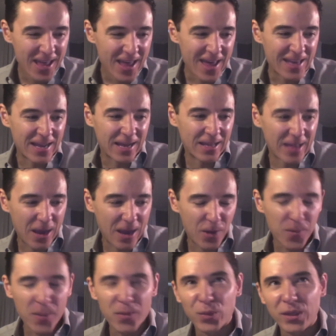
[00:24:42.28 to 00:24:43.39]
And I, I
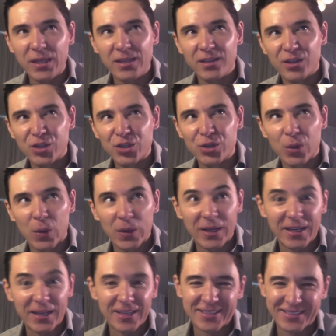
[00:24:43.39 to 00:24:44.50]
remember reading this
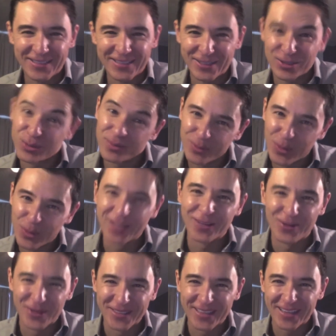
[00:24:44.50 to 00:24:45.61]
story, and it's it's one of
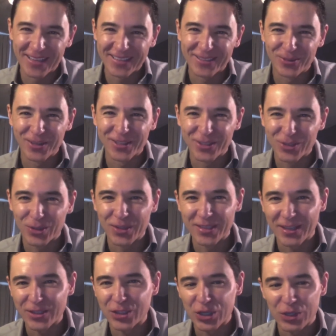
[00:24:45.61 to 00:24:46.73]
the one it's one of the stories
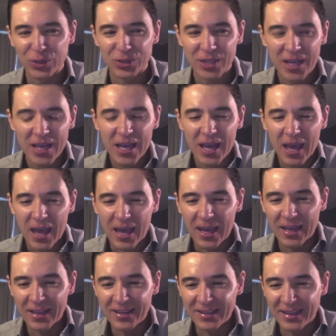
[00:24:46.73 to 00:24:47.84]
I chose,
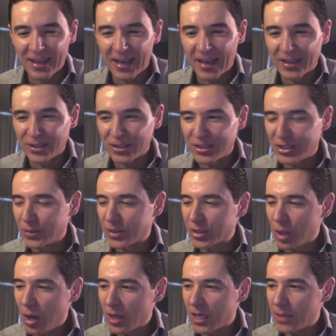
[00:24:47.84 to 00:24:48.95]
and and she was
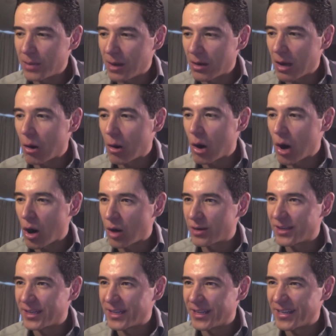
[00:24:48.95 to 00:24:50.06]
talking about how hard
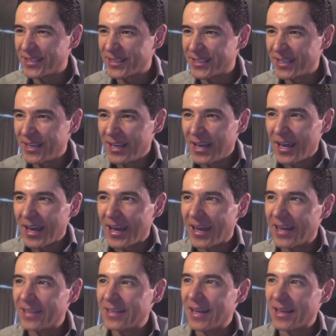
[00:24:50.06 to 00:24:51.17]
it is
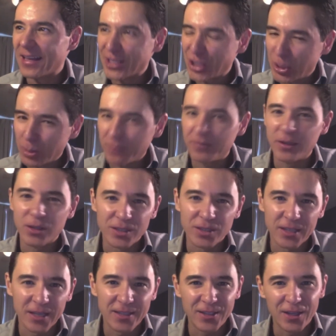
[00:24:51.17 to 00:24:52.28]
and and then she reveals
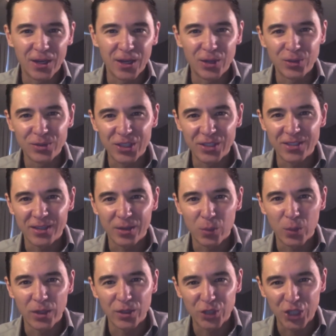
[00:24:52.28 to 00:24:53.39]
that you know she's in a
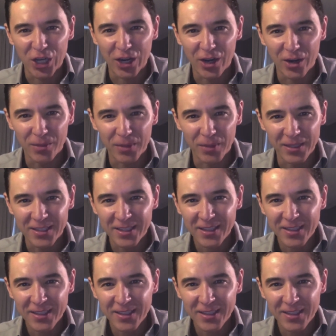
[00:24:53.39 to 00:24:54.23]
wheelchair but